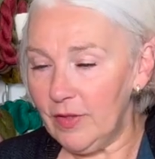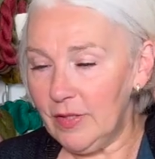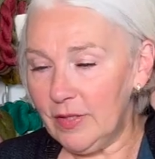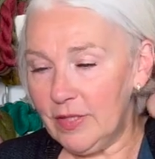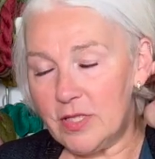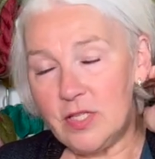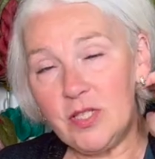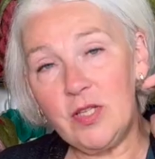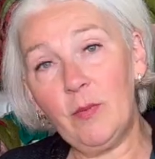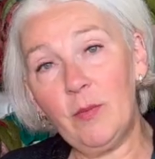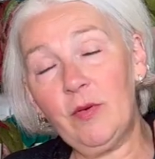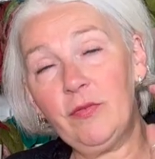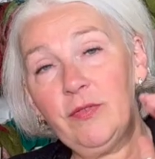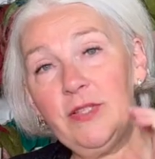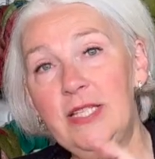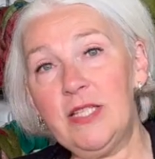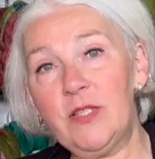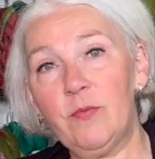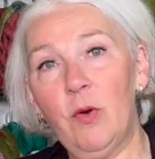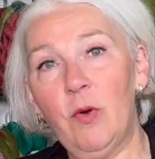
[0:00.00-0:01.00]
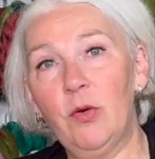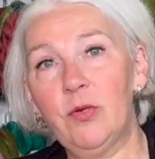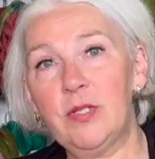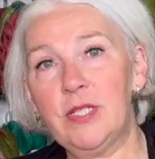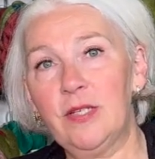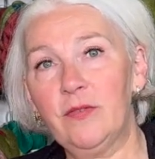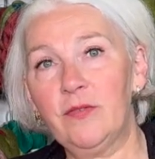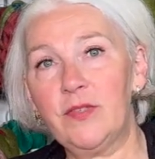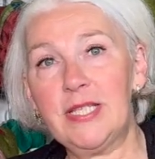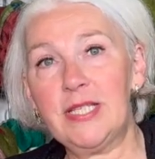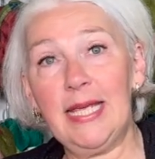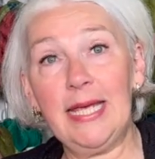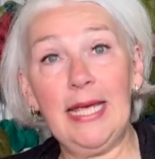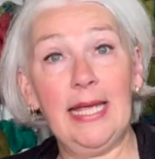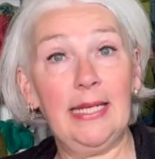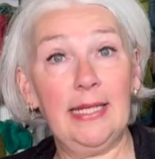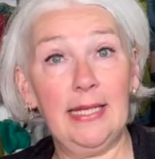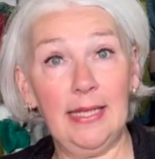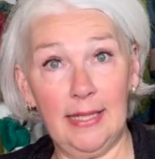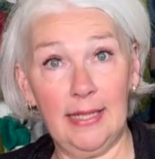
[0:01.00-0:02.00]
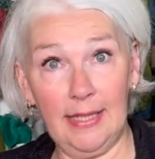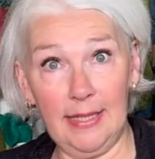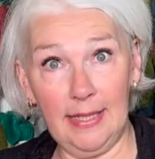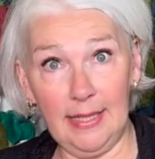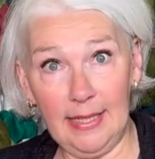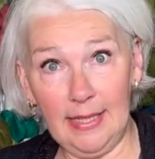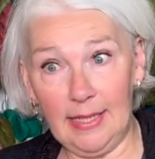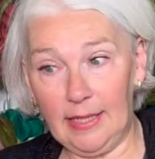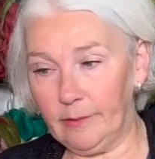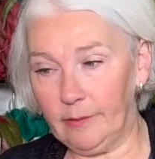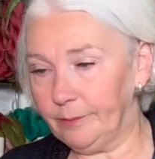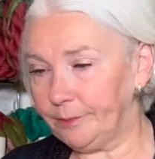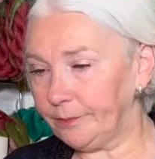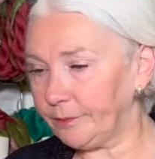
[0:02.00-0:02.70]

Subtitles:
some of these motifs in linen.